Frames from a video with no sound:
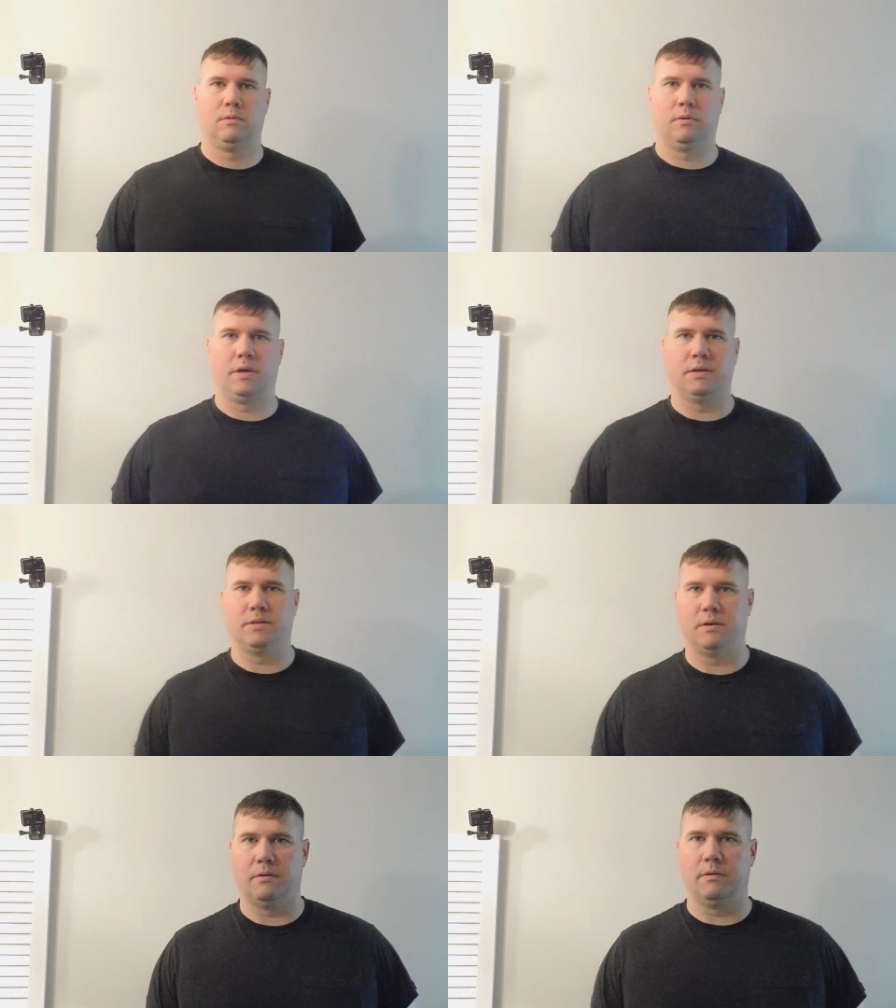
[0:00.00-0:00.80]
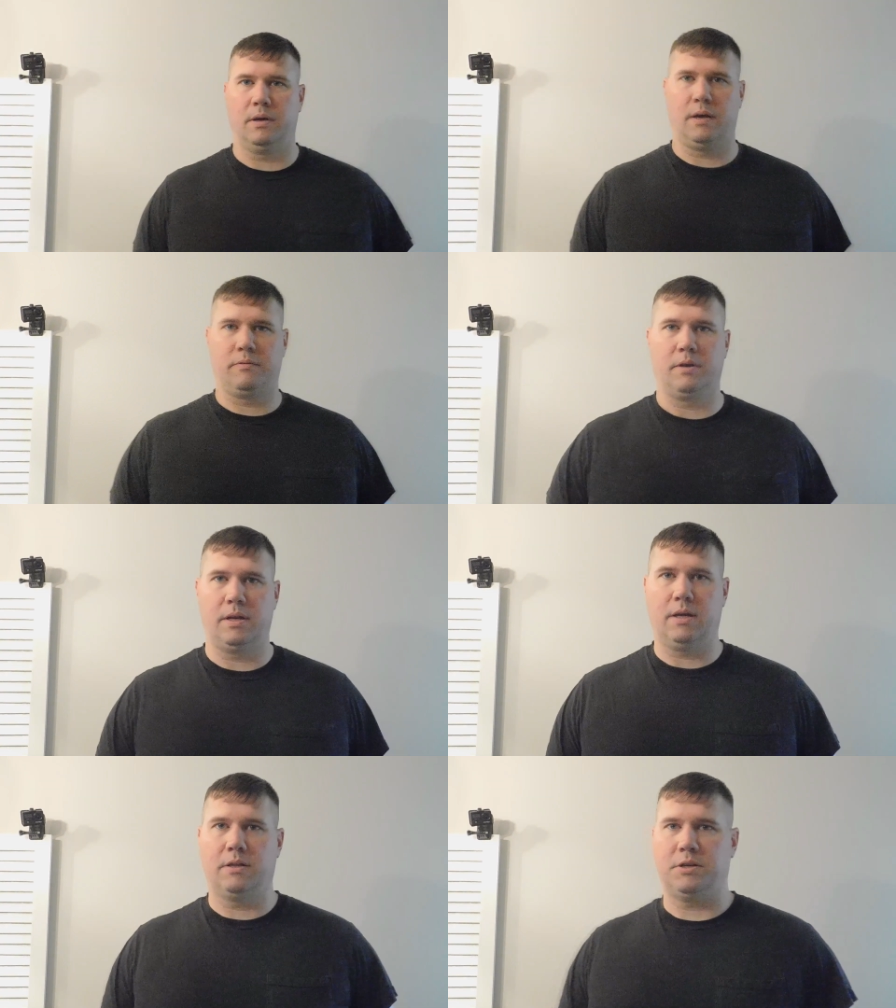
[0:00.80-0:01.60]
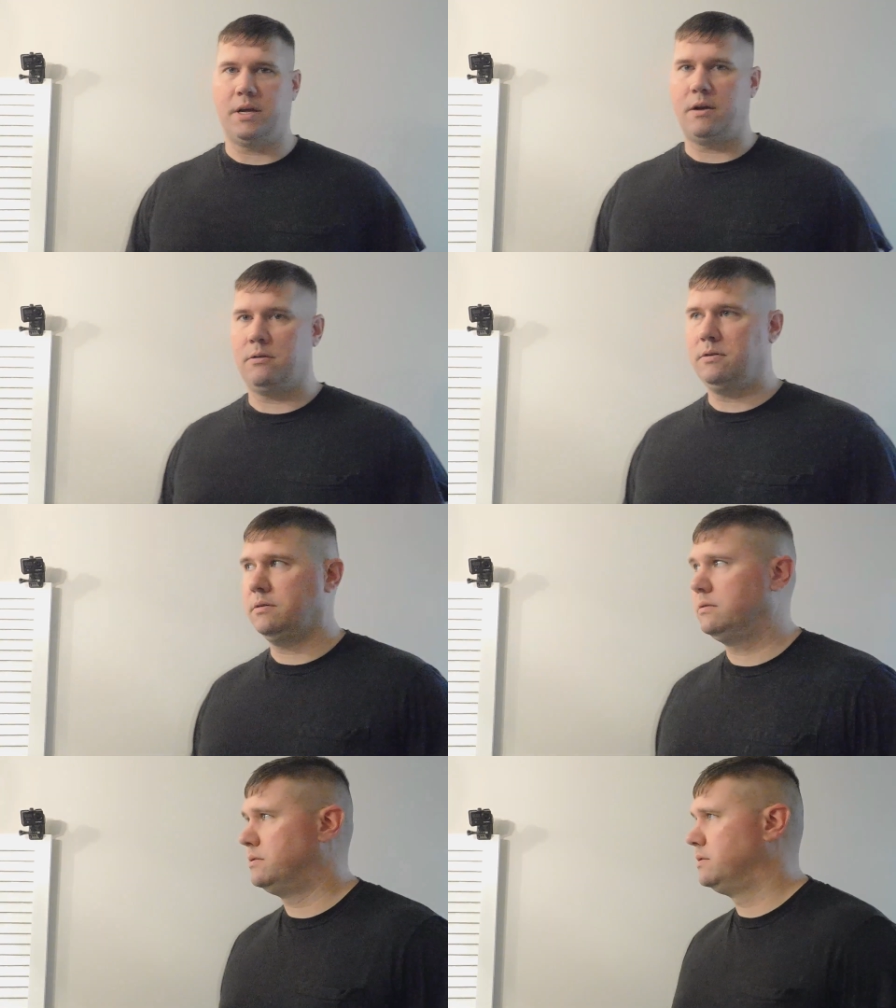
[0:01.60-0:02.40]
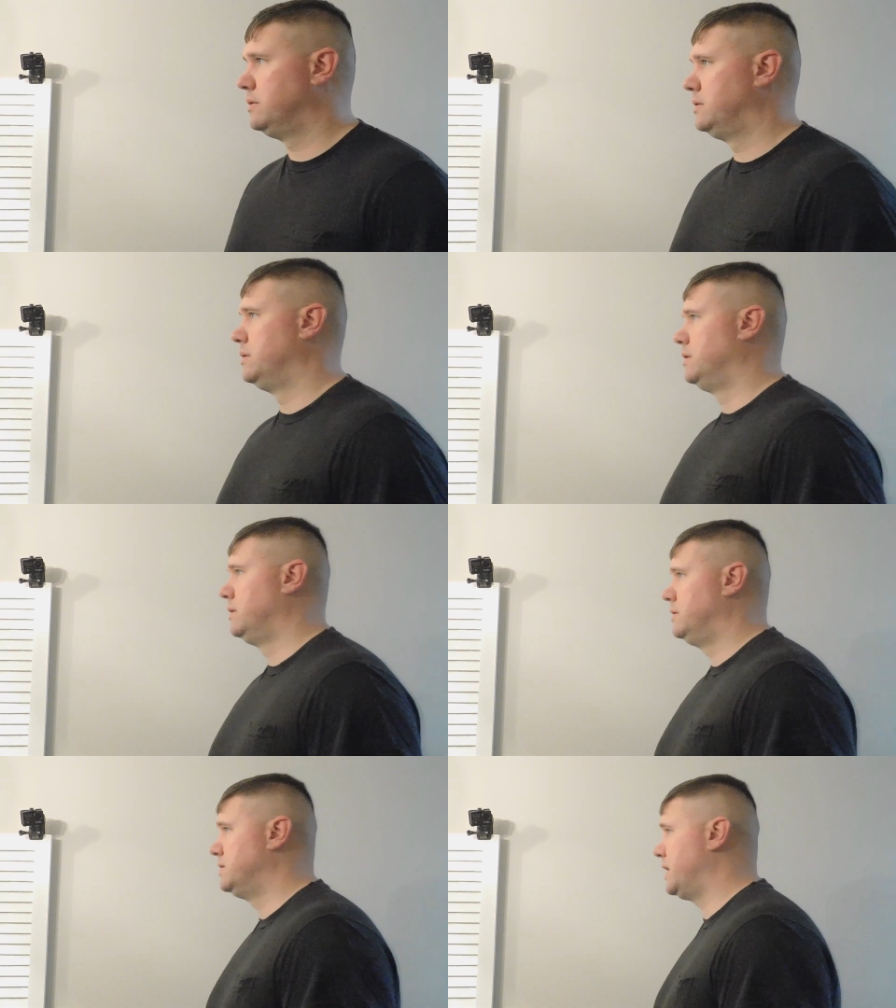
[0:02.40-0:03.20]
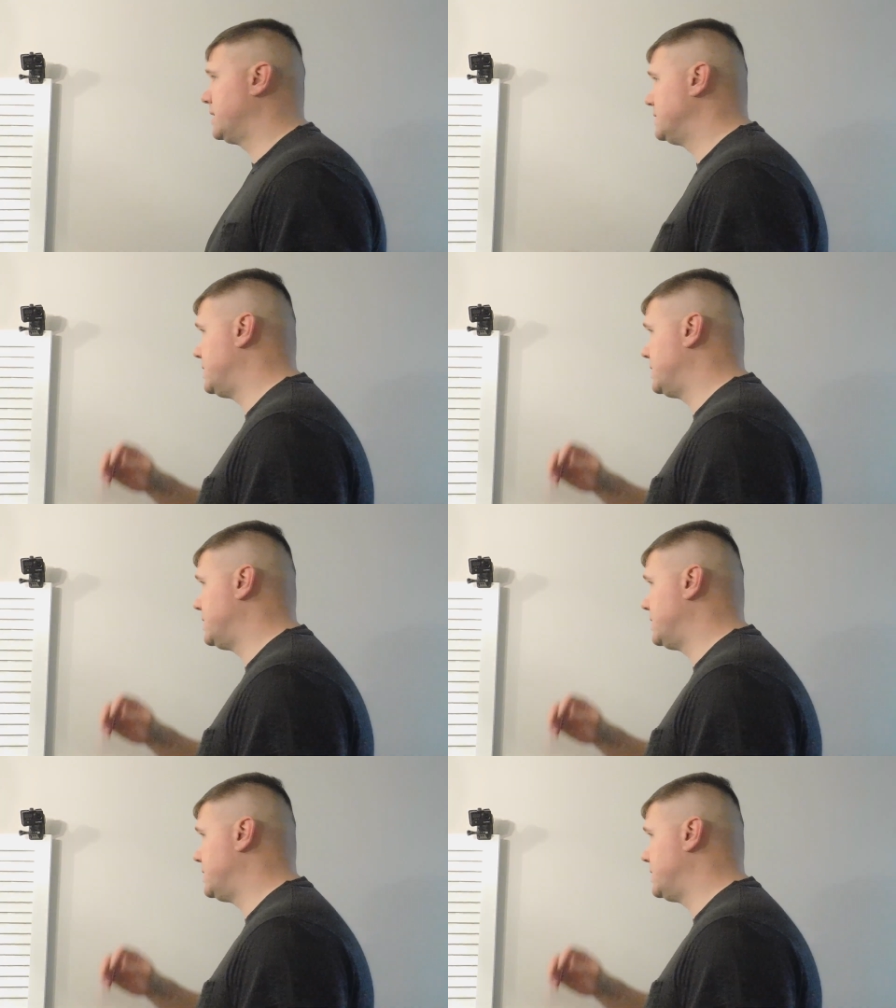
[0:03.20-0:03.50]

Okay, so after getting out of the shower, second